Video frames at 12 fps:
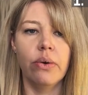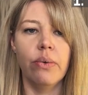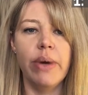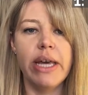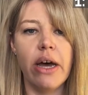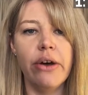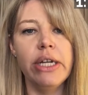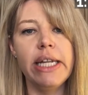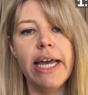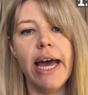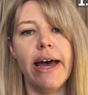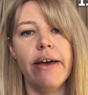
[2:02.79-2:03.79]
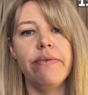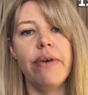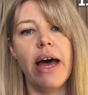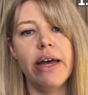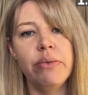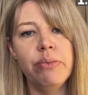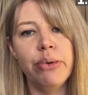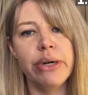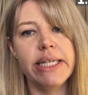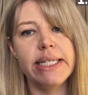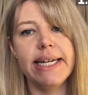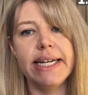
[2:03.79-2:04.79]
We currently have
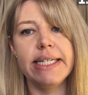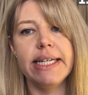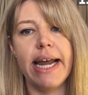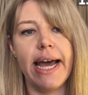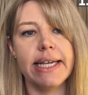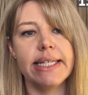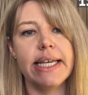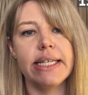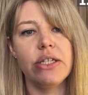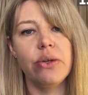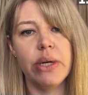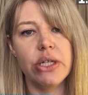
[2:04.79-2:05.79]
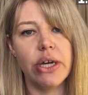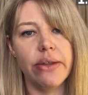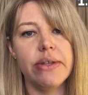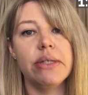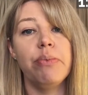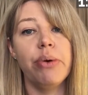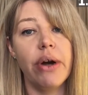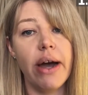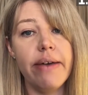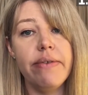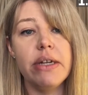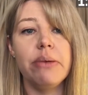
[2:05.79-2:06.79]
unprecedented access to each other's
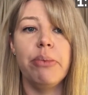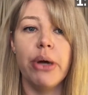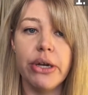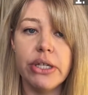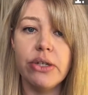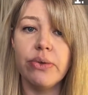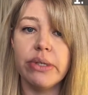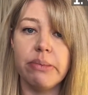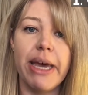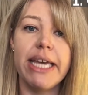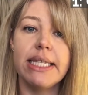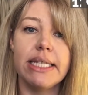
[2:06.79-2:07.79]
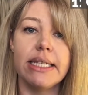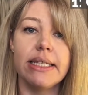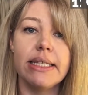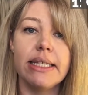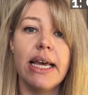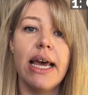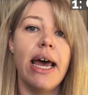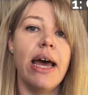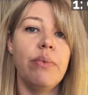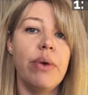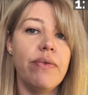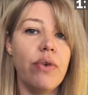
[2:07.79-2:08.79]
private, personal spaces,
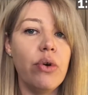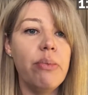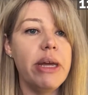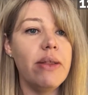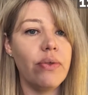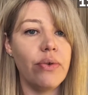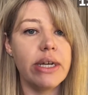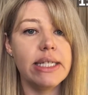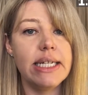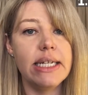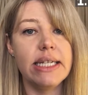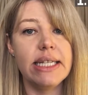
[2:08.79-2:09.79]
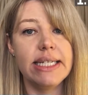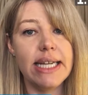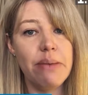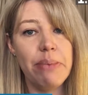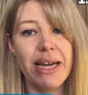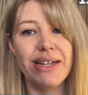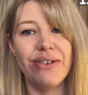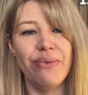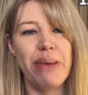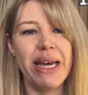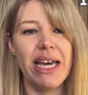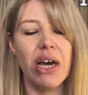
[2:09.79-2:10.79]
and we've all been thrust into the deep end of
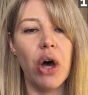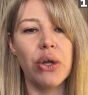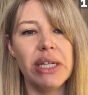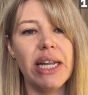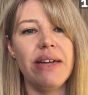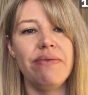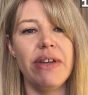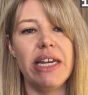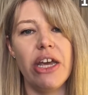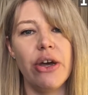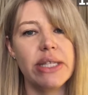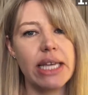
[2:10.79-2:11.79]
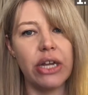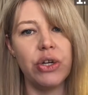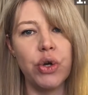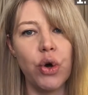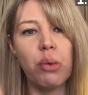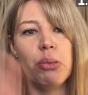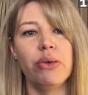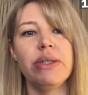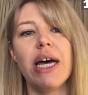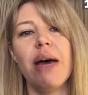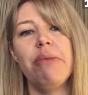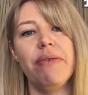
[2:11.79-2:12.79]
making online videos a normal
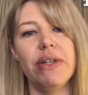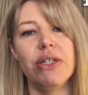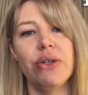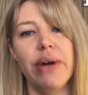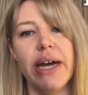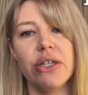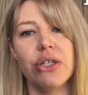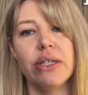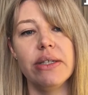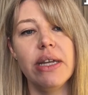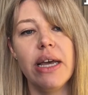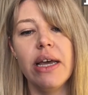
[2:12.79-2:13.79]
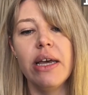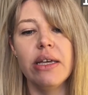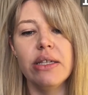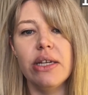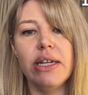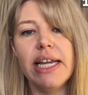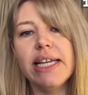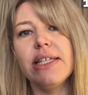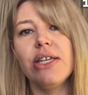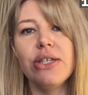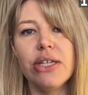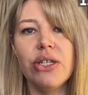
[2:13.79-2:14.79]
type of interaction. So let's
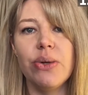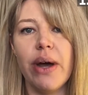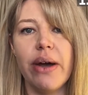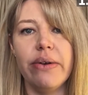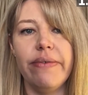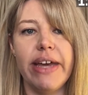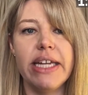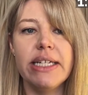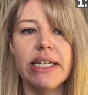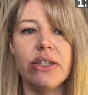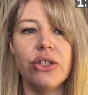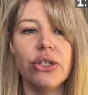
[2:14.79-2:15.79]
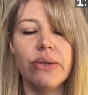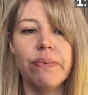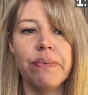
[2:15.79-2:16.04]
use it to our advantage.